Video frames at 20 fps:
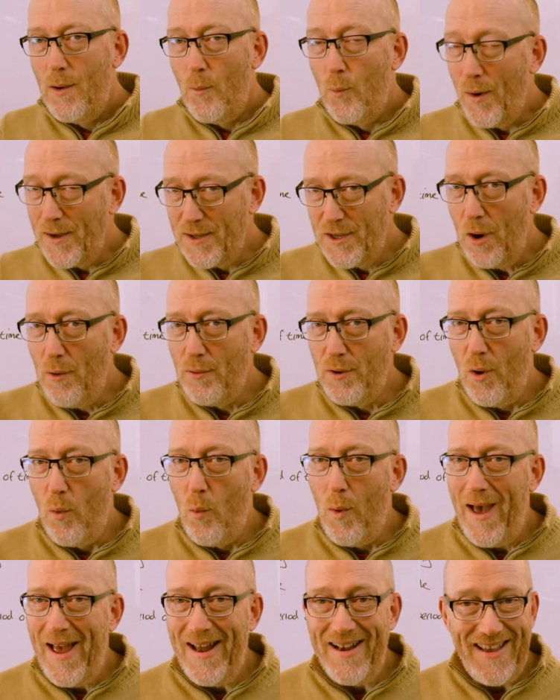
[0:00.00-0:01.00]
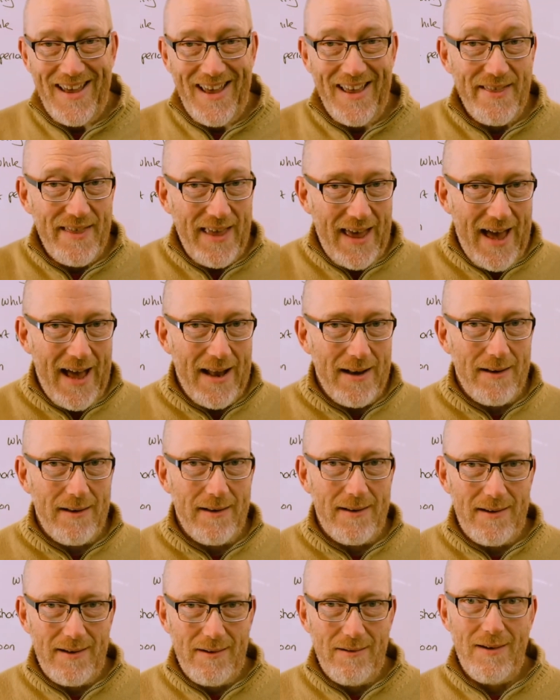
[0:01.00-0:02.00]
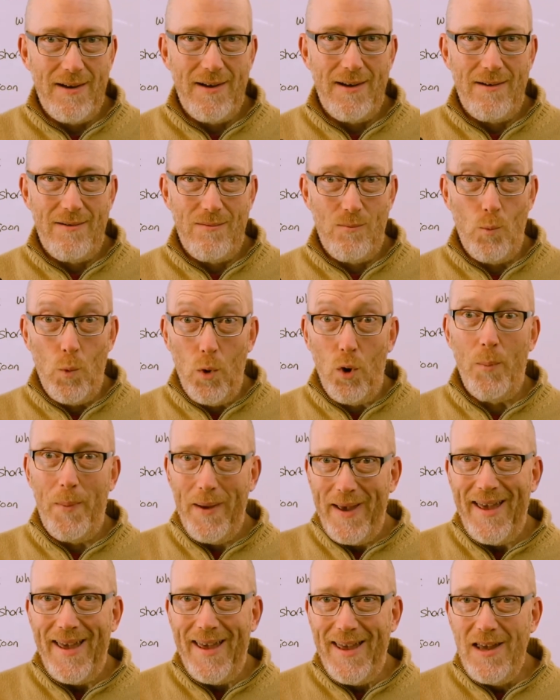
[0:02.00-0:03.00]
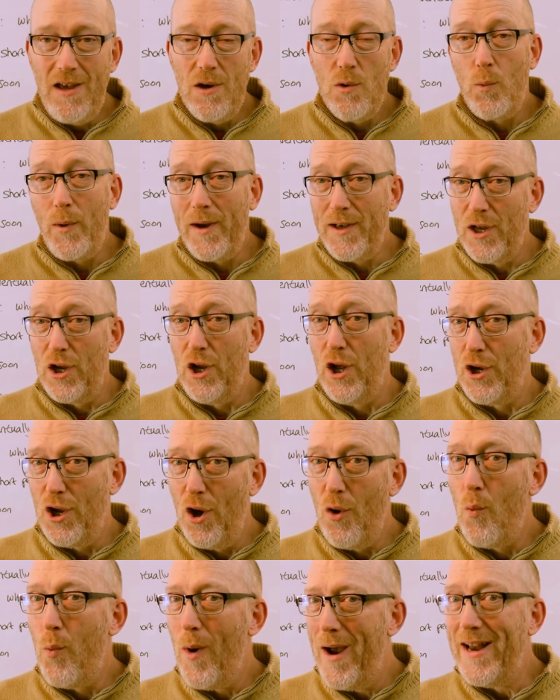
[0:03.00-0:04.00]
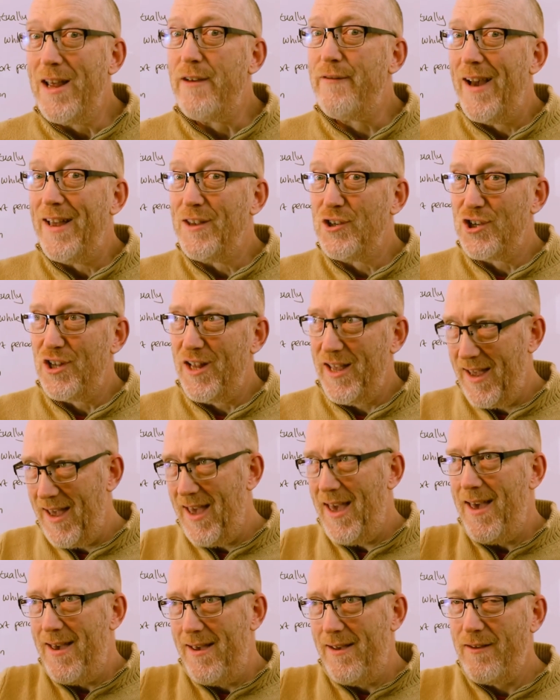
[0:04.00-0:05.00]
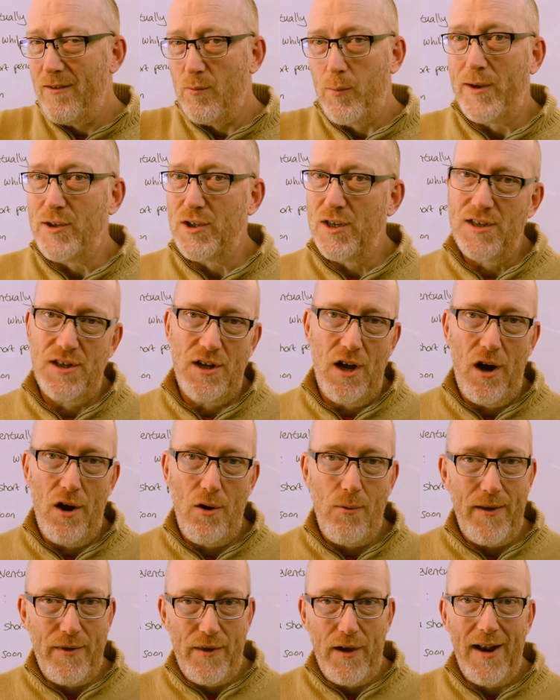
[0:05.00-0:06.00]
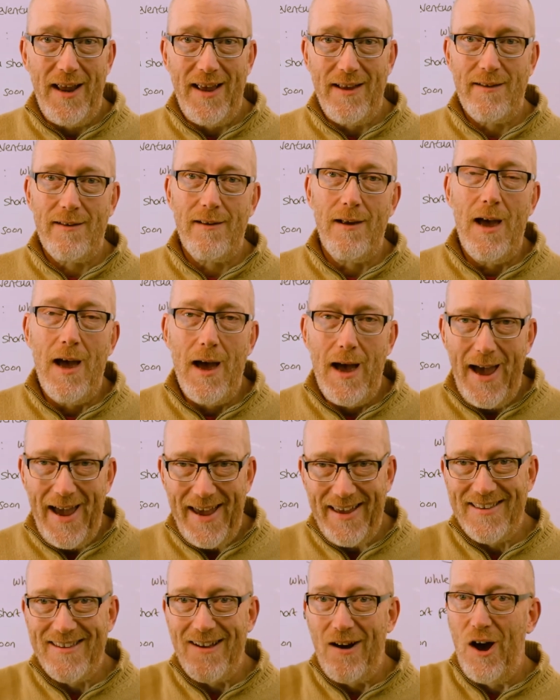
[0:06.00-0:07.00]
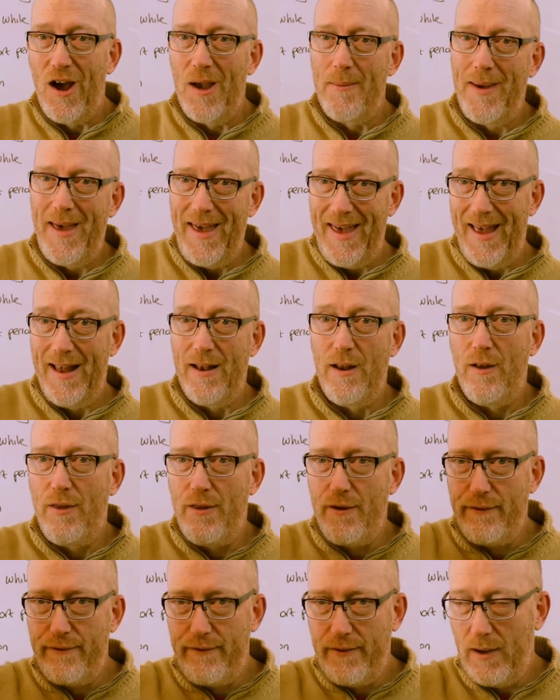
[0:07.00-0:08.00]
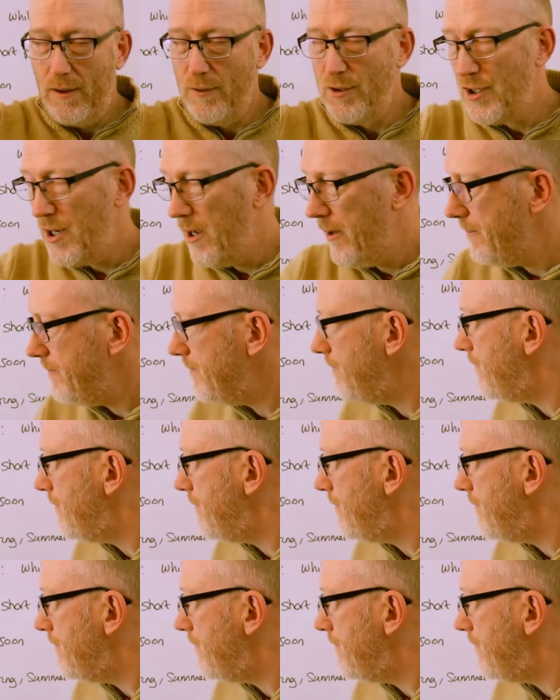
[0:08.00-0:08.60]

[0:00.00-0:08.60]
We don't know when in the end will be. We do not know when eventually is. We just know that it's a time in the future.